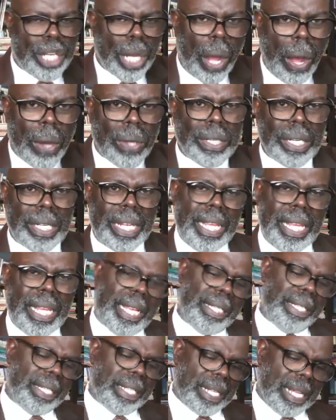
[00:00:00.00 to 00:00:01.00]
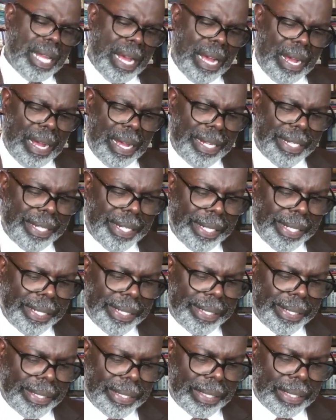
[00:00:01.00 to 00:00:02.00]
totally unto God.
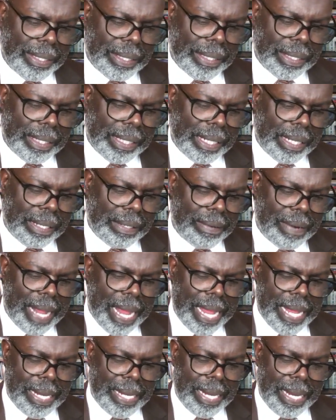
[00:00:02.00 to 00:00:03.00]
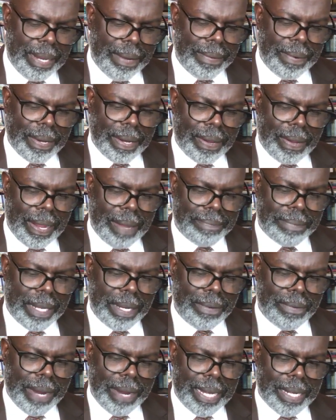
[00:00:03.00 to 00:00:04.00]
All right, here we go. I'm
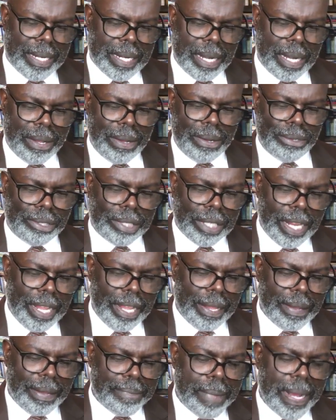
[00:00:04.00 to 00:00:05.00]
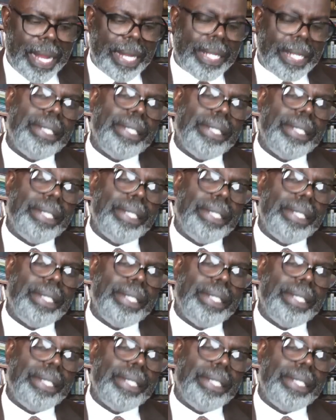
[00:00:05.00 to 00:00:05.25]
getting ready to close. But